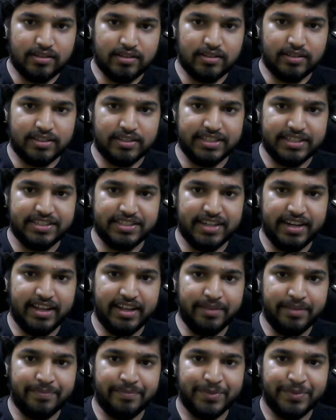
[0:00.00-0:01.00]

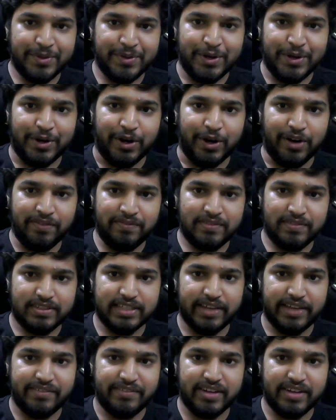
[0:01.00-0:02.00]
GCD of
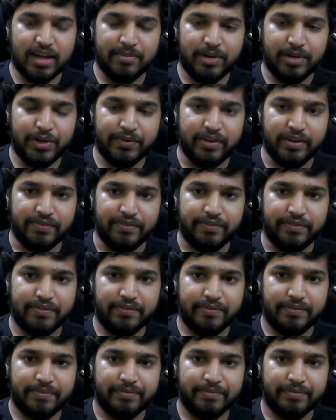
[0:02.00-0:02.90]
7 comma 12.